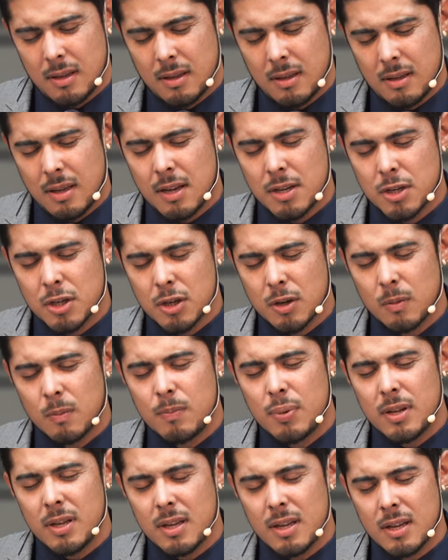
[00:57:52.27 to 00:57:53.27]
they shall
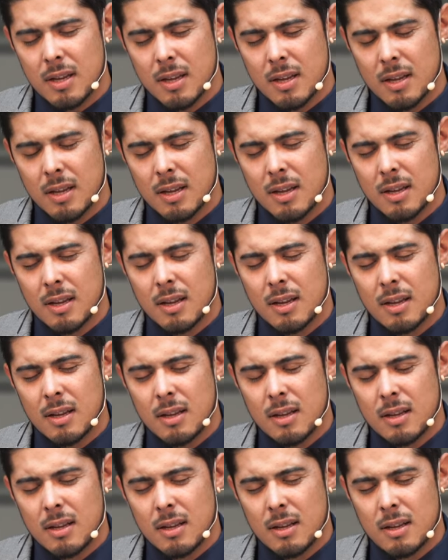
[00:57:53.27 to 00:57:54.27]
be
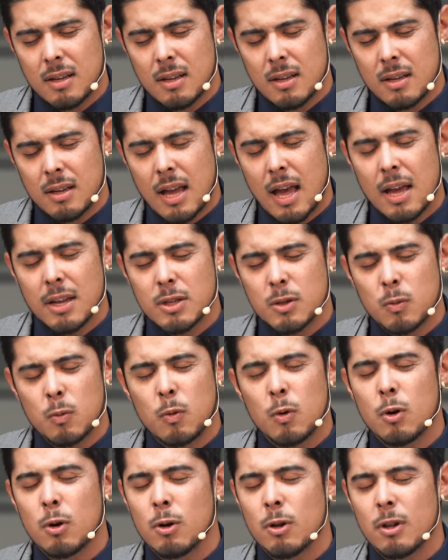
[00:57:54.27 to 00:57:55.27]
as
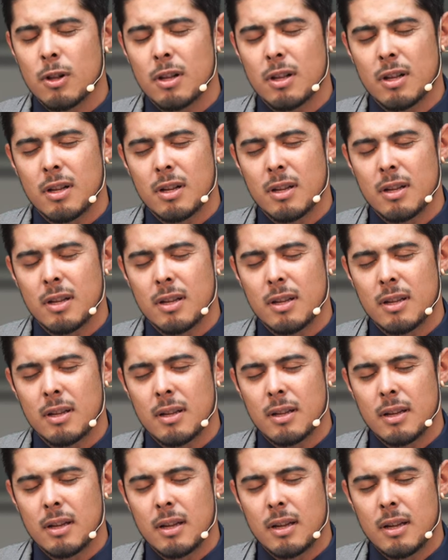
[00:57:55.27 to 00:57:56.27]
wool
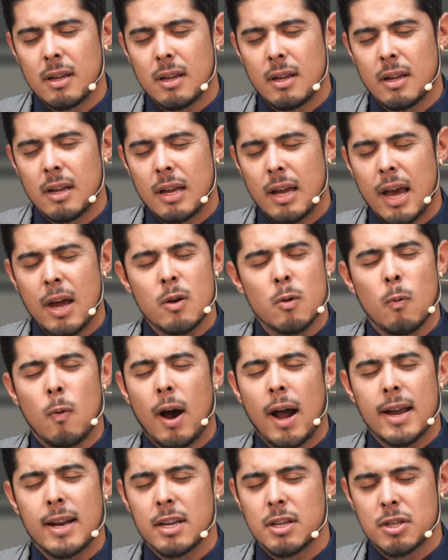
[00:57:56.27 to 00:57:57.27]
and
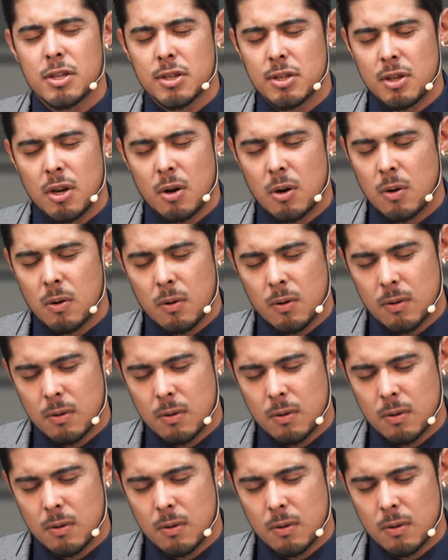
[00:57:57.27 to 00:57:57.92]
white as snow.